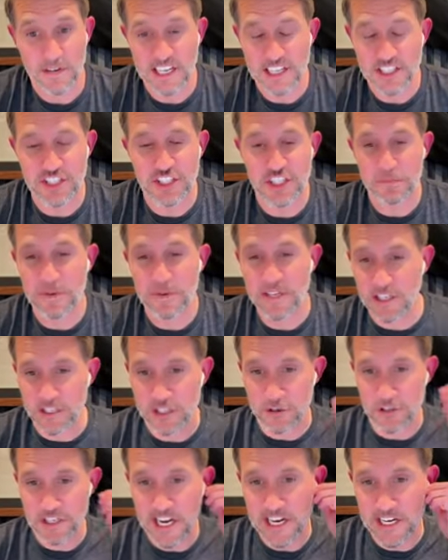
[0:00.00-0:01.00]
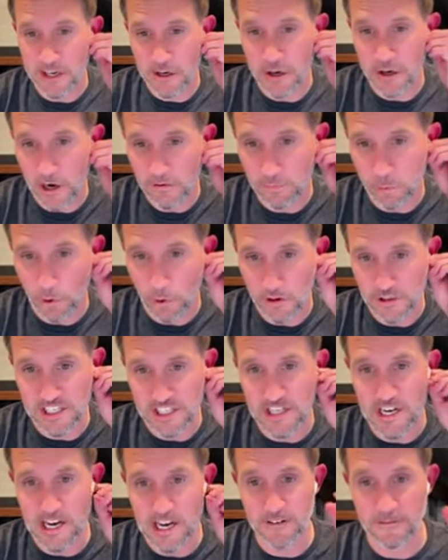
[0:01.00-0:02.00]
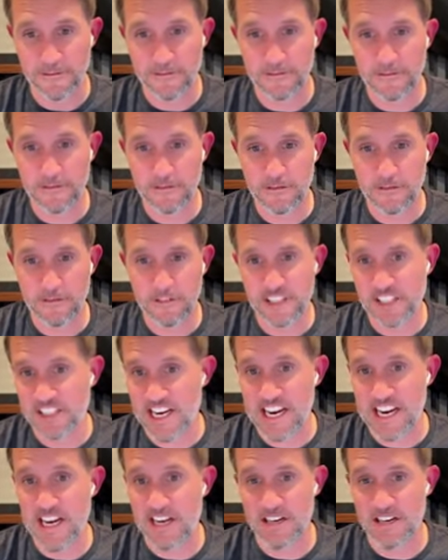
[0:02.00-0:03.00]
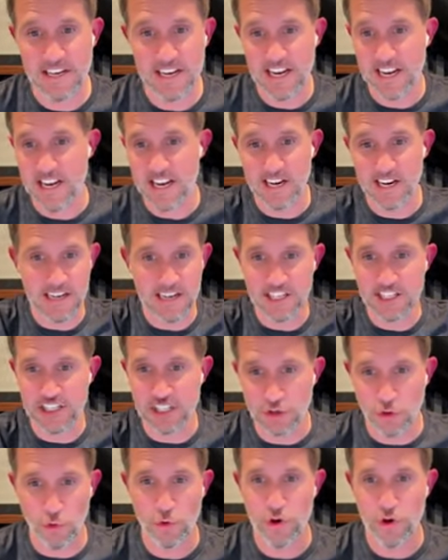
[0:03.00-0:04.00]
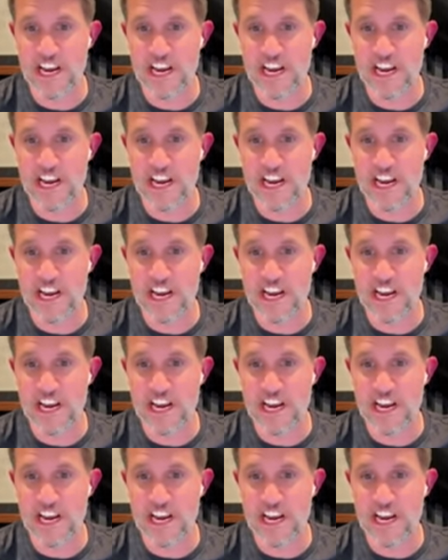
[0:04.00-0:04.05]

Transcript: It's just because you're taking off where there's a lot of sand, and okay. it just okay.